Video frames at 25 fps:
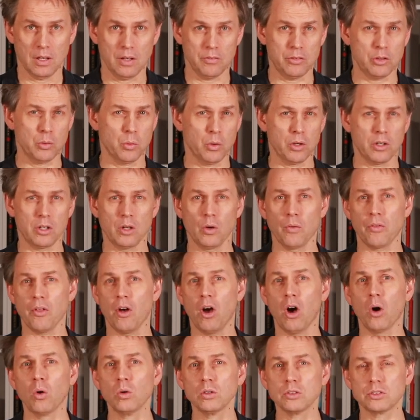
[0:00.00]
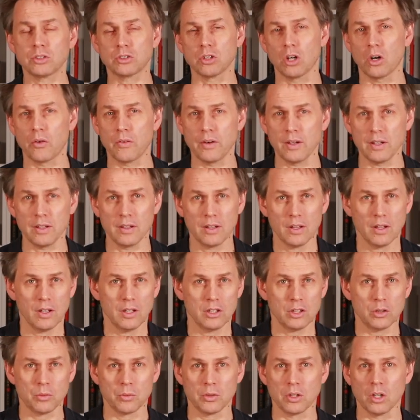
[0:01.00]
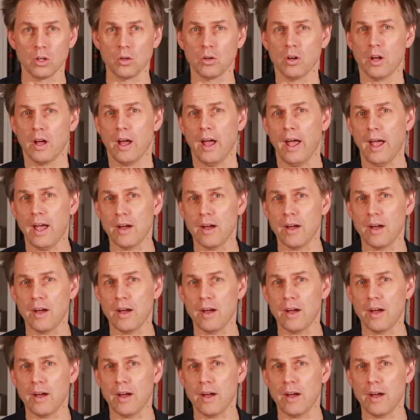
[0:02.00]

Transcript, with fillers: If you want to know the whole story, you want to know